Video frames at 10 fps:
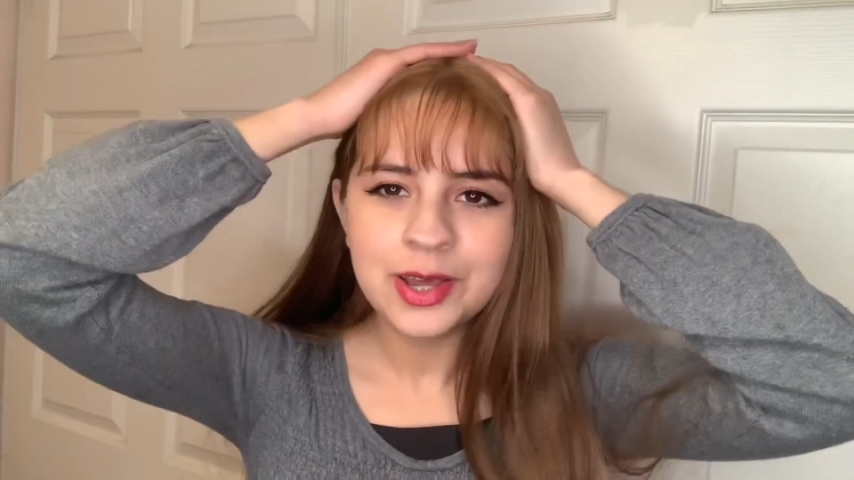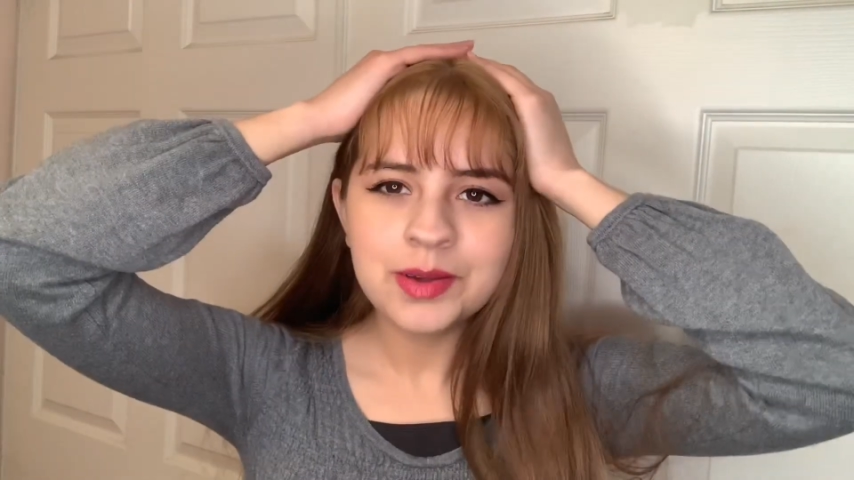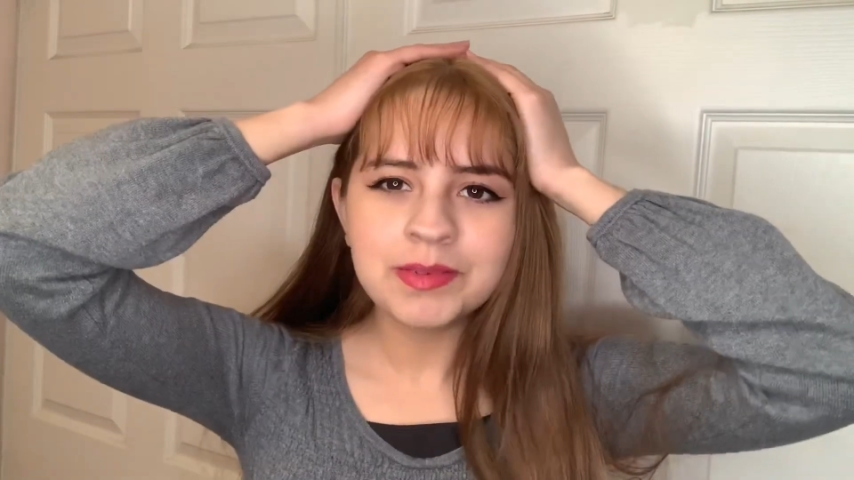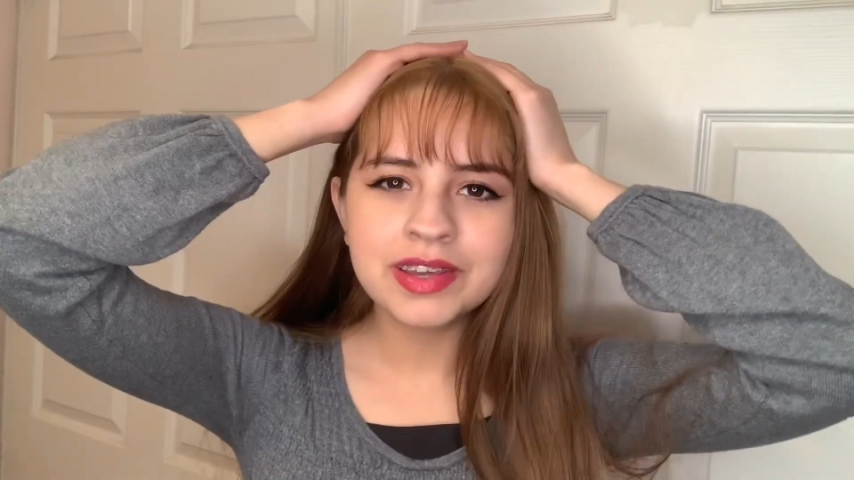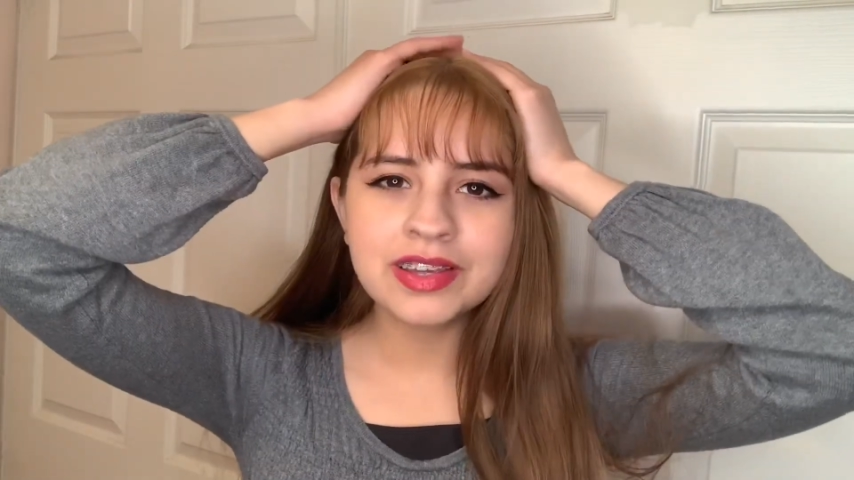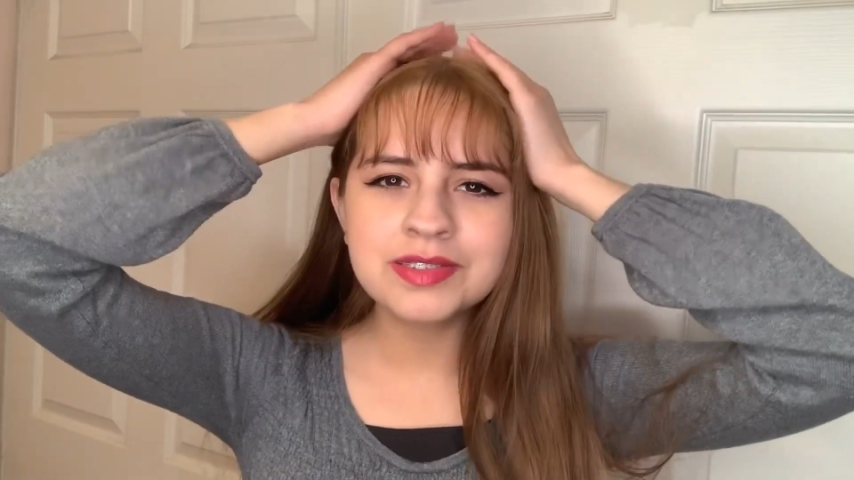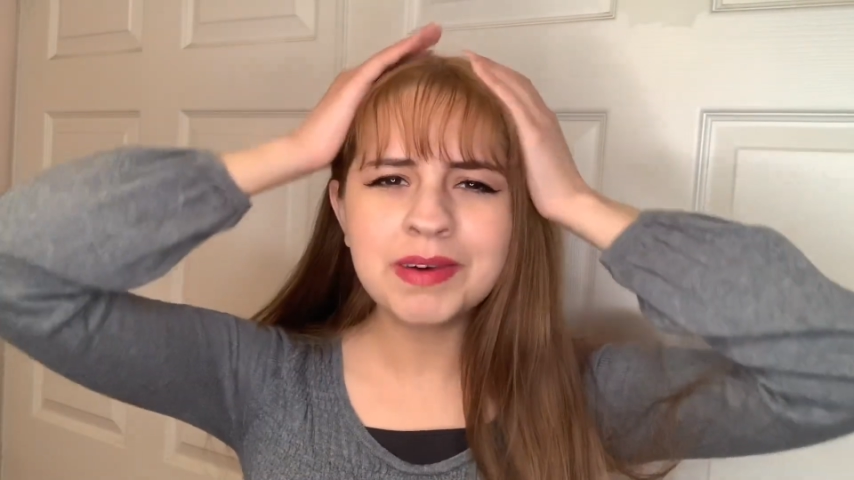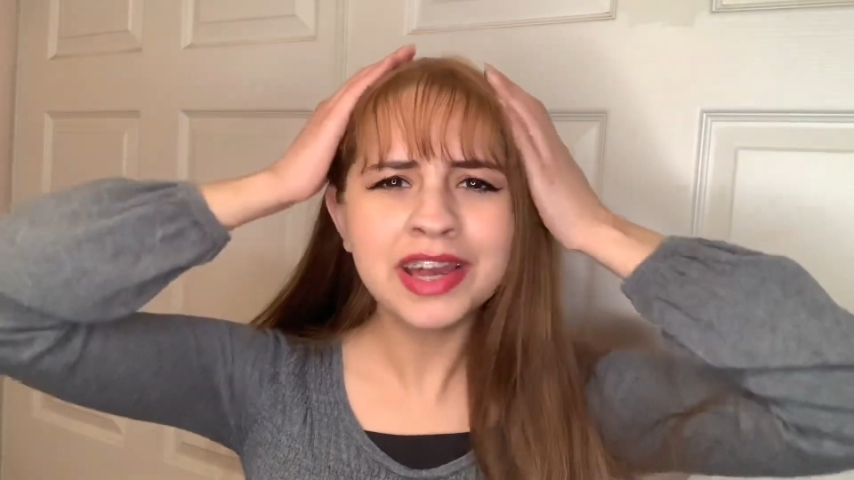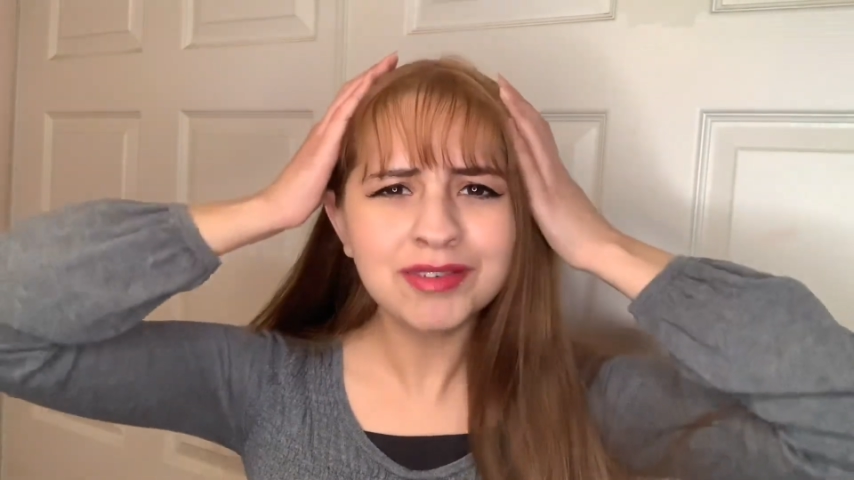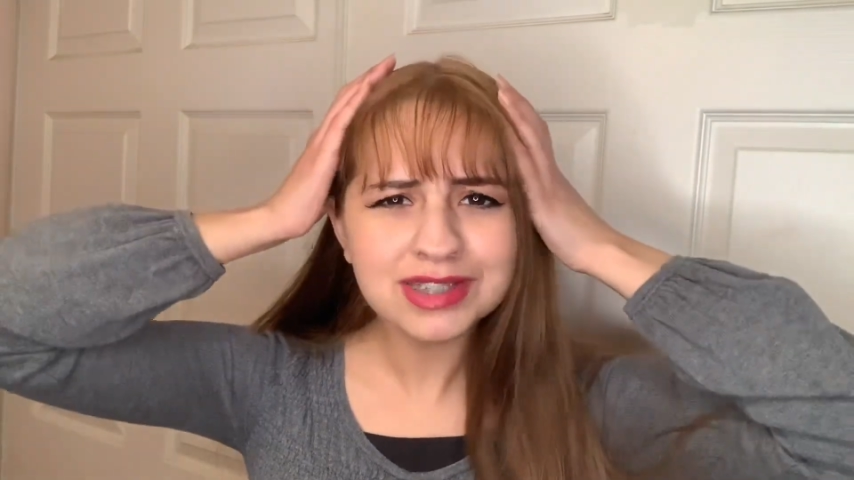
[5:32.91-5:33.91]
because my
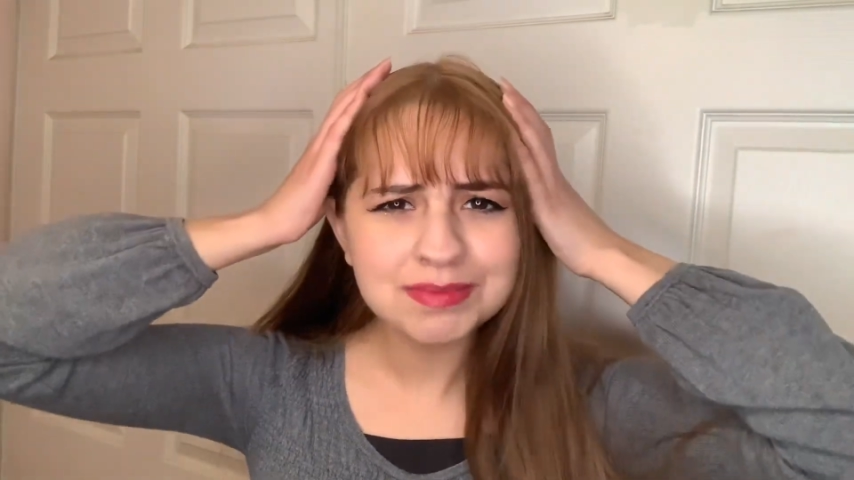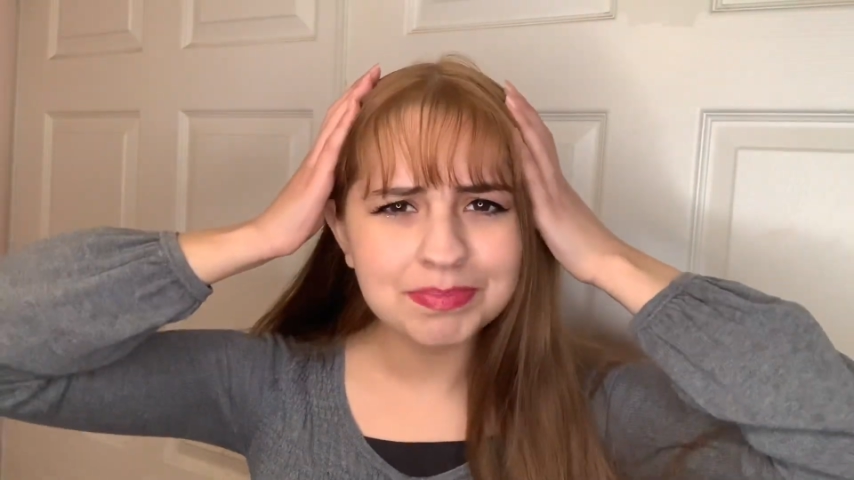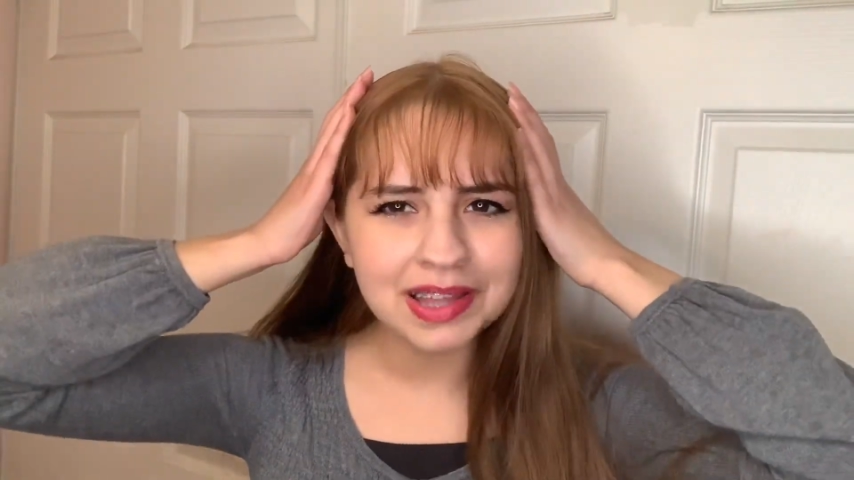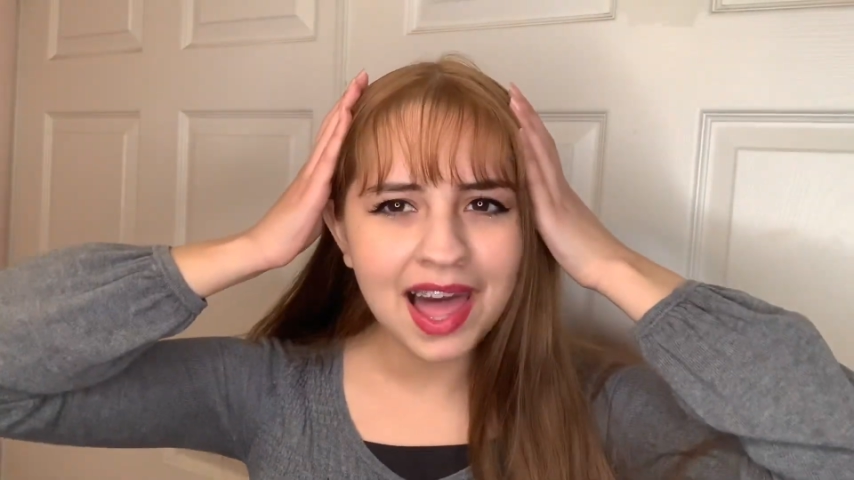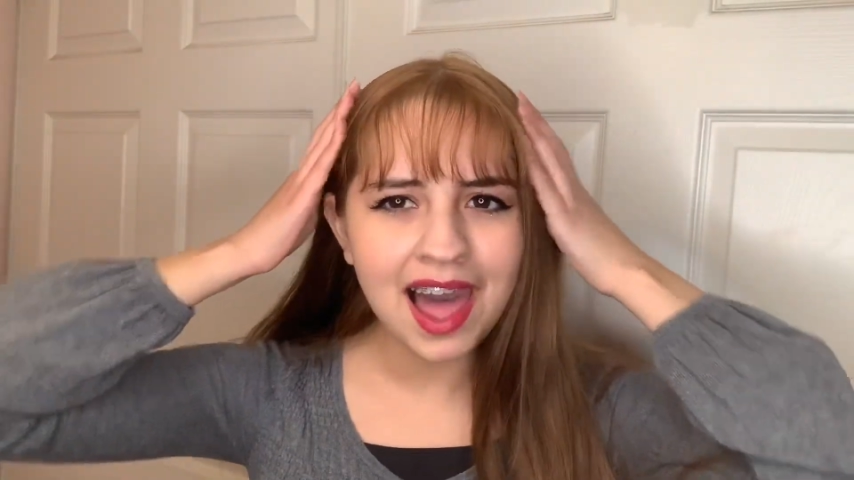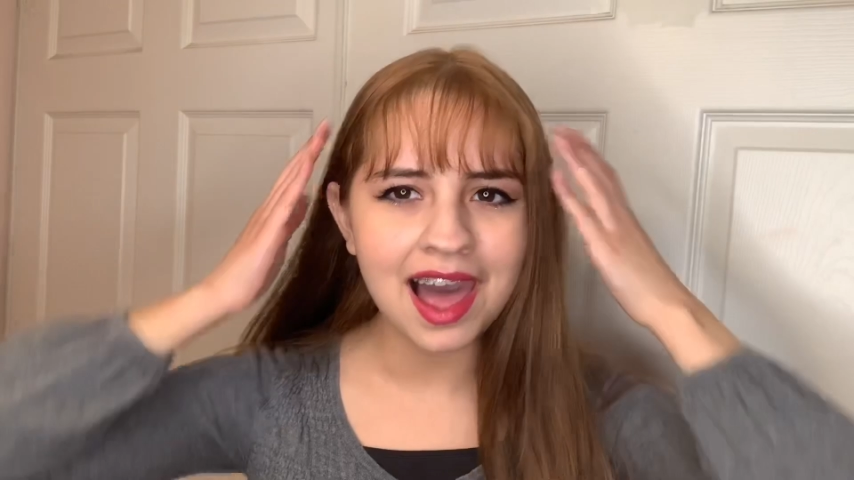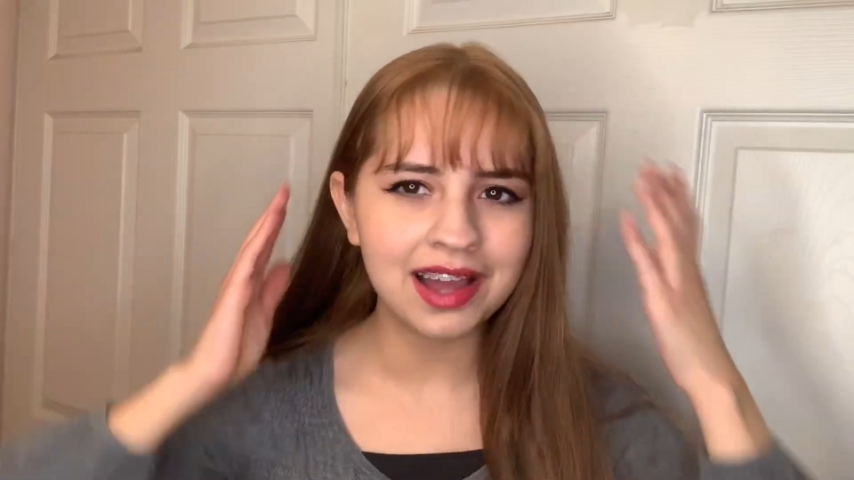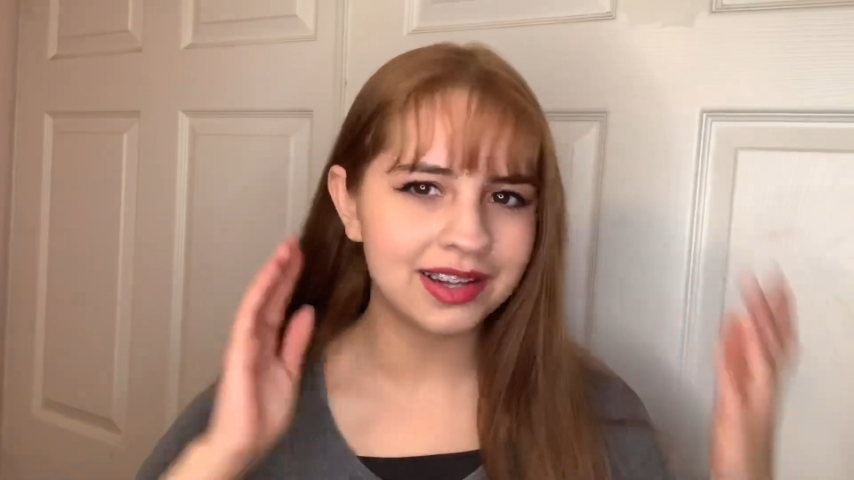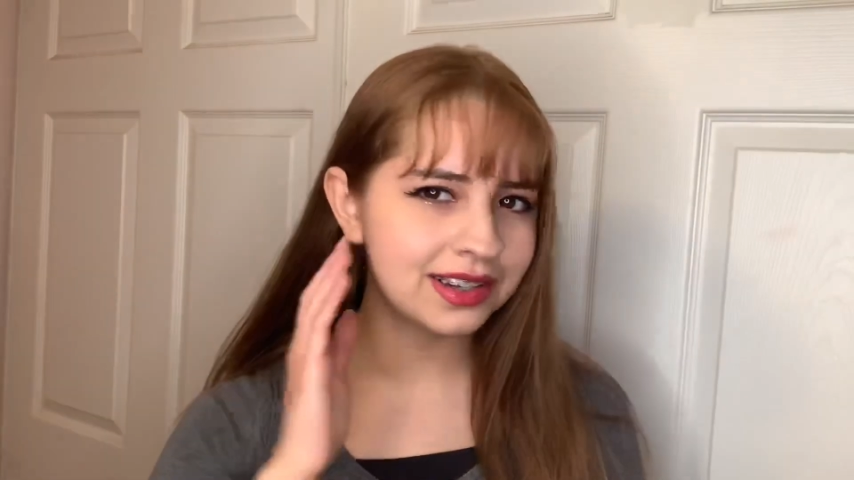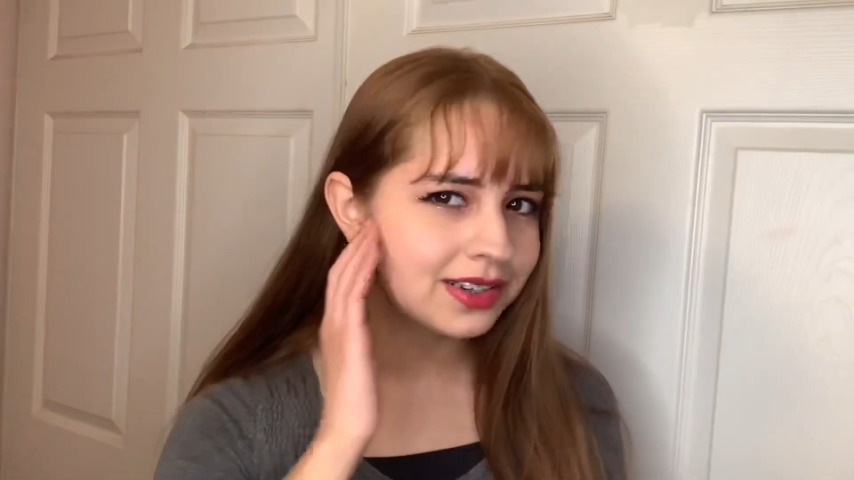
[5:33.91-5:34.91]
hair was
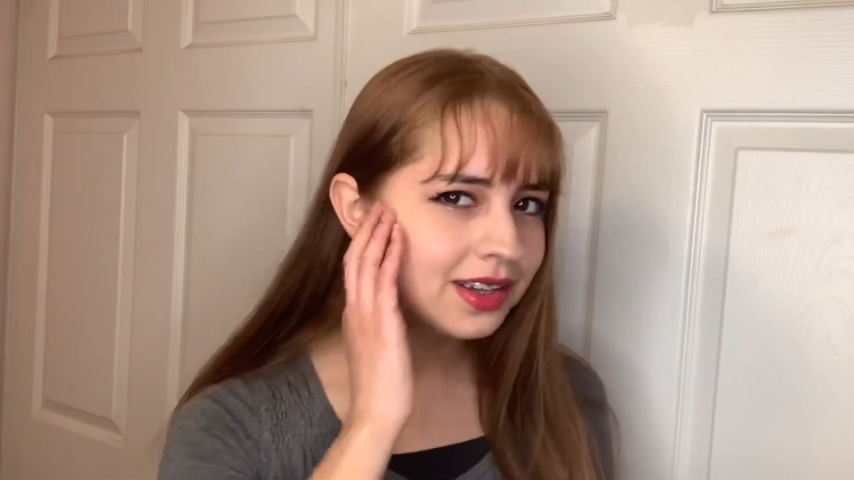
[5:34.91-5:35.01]
black.